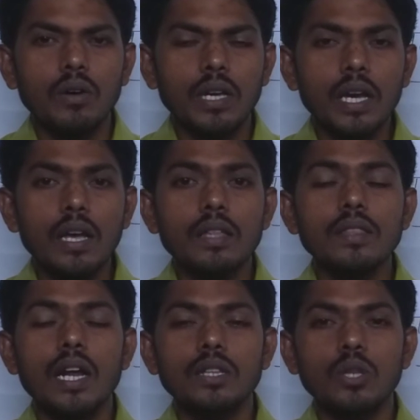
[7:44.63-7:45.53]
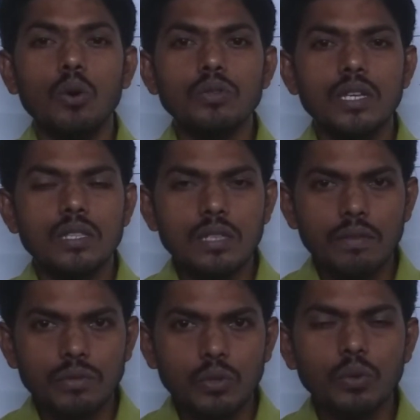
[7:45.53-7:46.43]
okay there are thousands
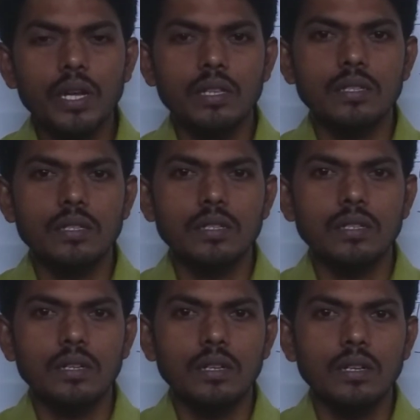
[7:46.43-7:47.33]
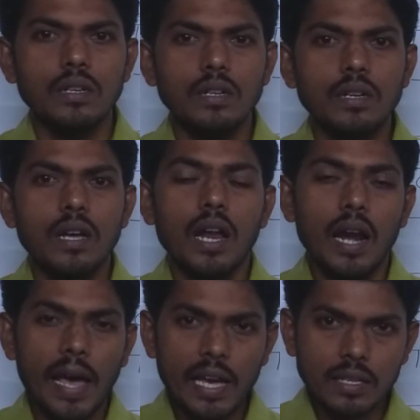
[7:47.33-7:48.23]
of students
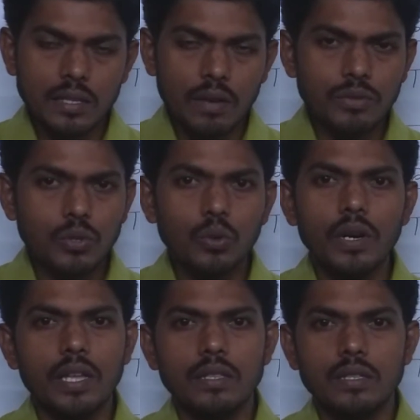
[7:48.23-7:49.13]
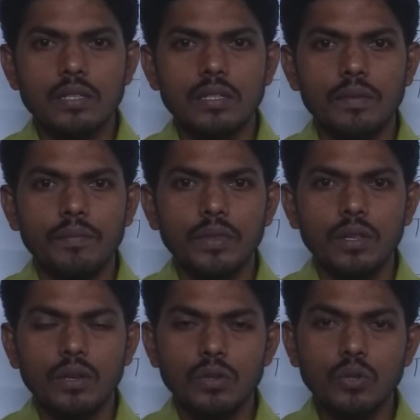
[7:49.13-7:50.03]
lakhs of students
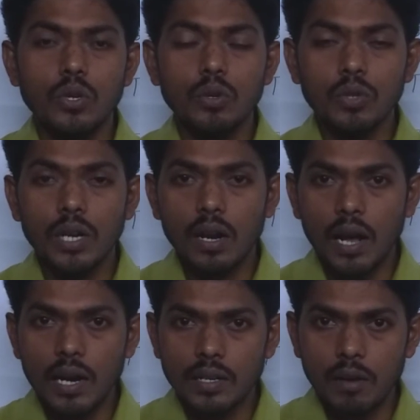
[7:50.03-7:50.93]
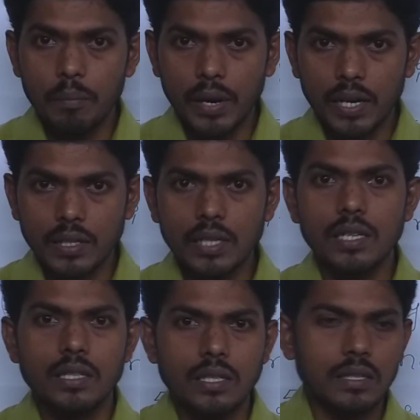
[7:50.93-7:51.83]
so you need lot of
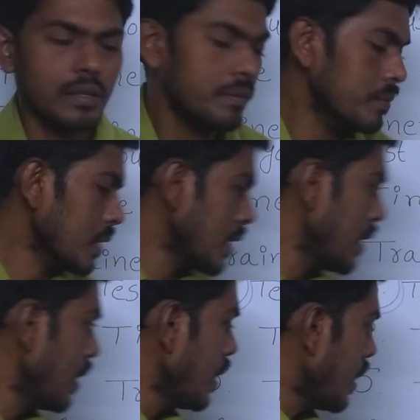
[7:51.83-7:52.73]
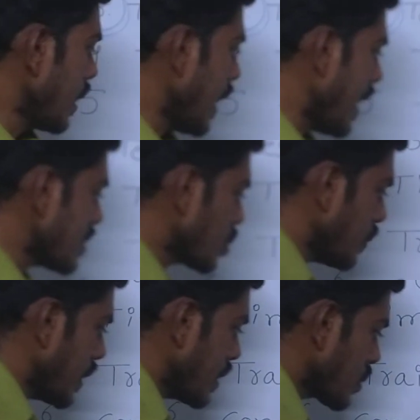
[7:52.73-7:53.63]
practice last
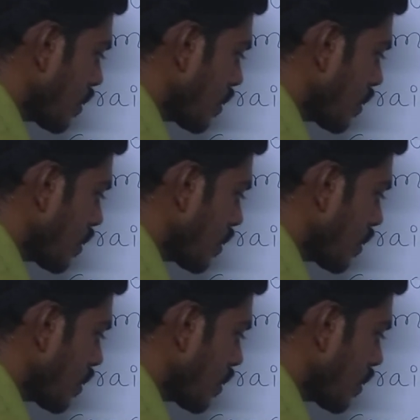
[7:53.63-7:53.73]
one is